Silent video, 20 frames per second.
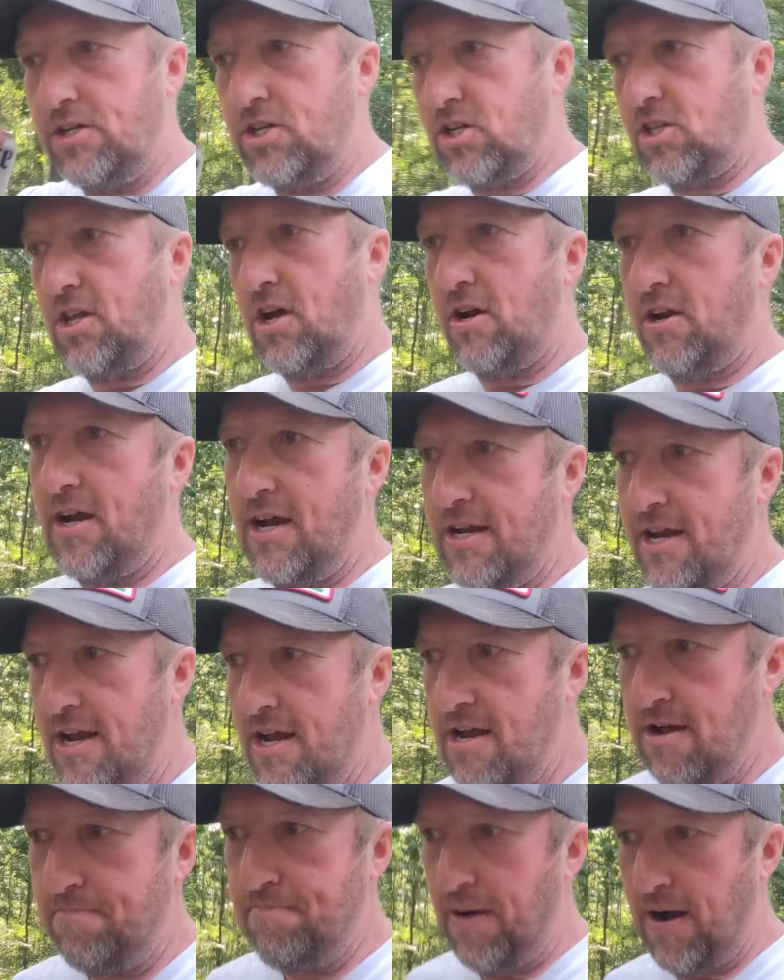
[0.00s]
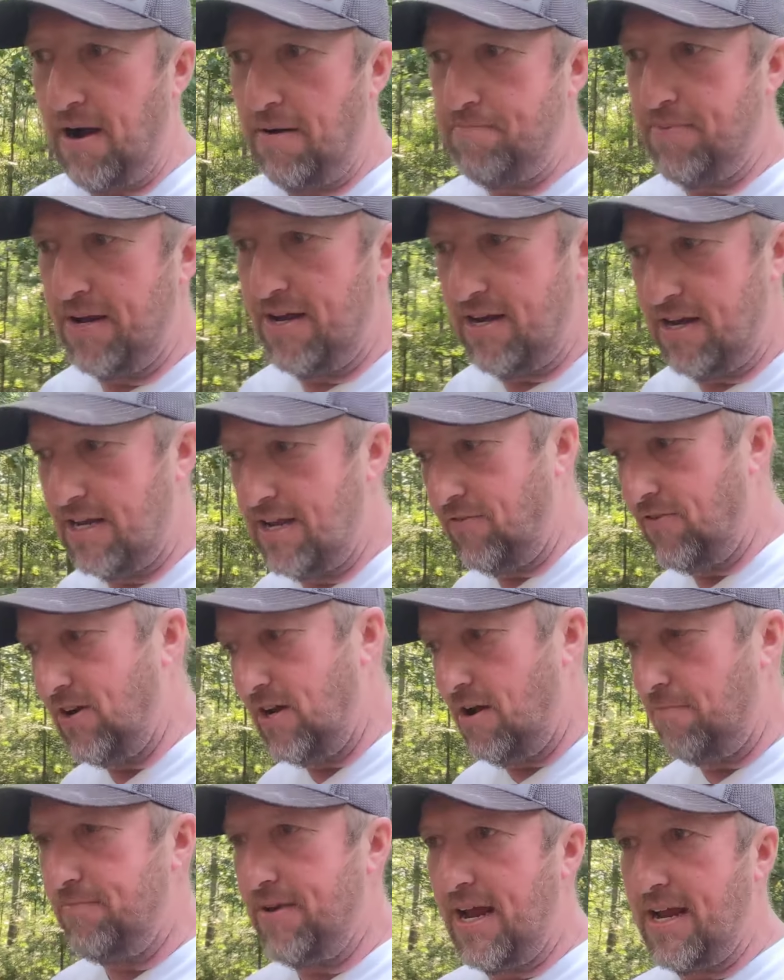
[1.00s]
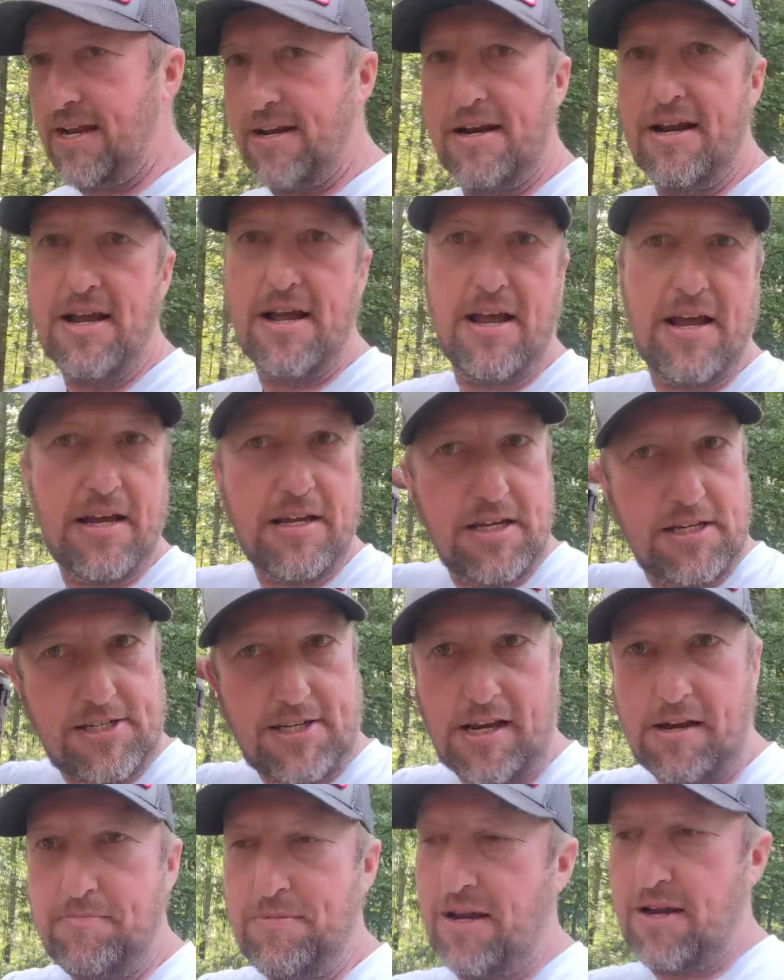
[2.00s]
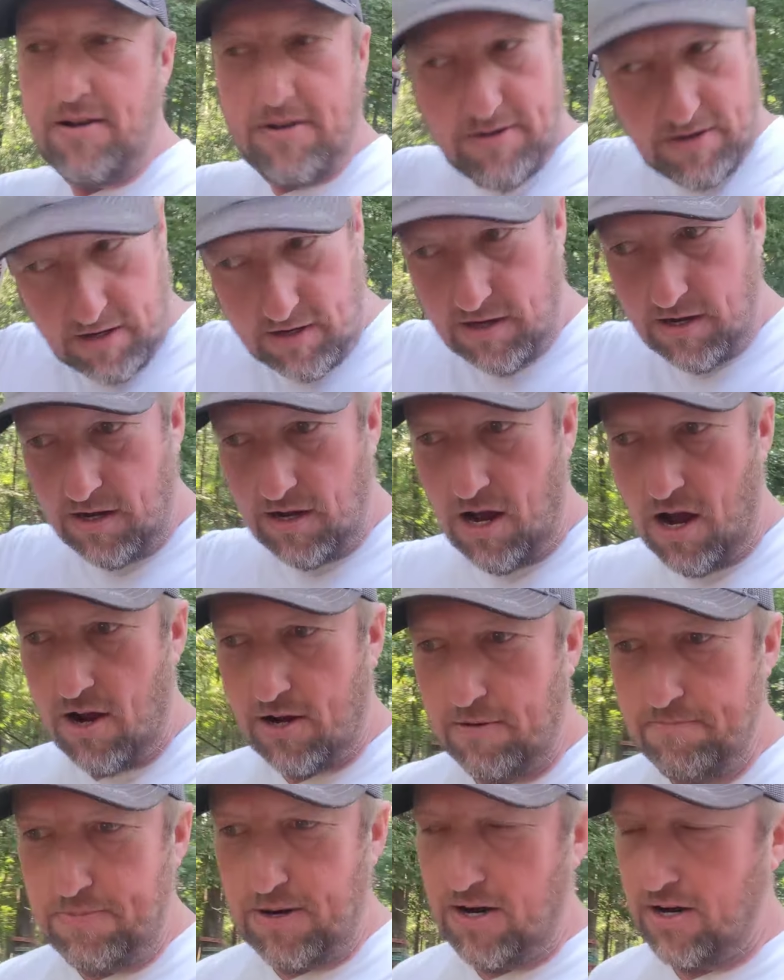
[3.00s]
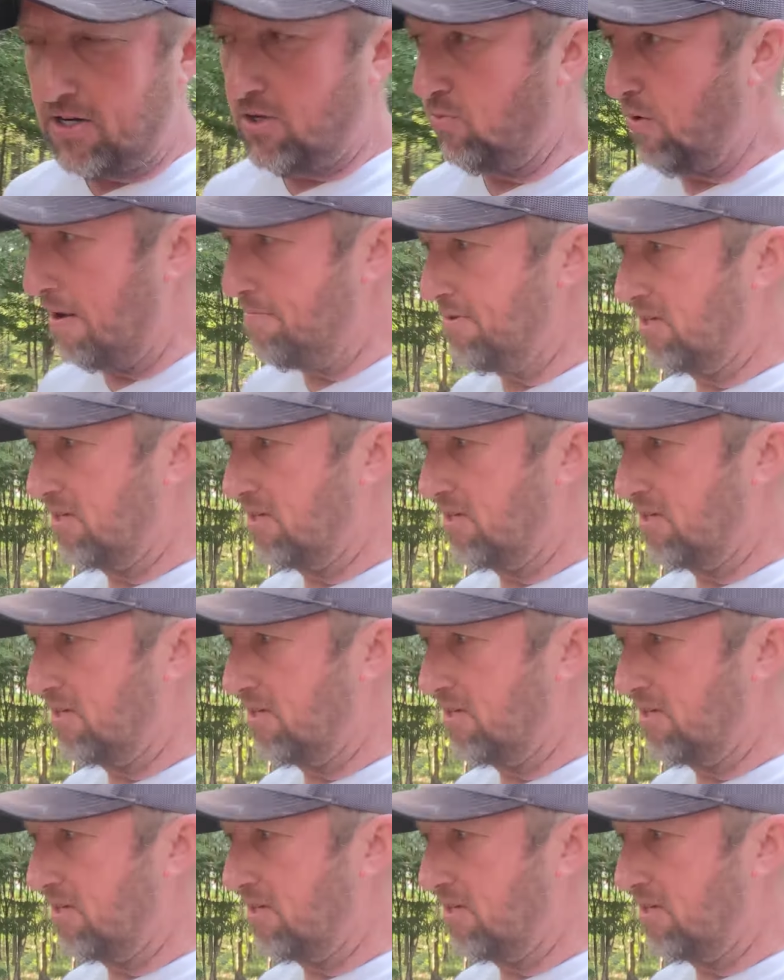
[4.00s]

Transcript: Just thought I'd pop in and give you an update. You see me knocking bugs away.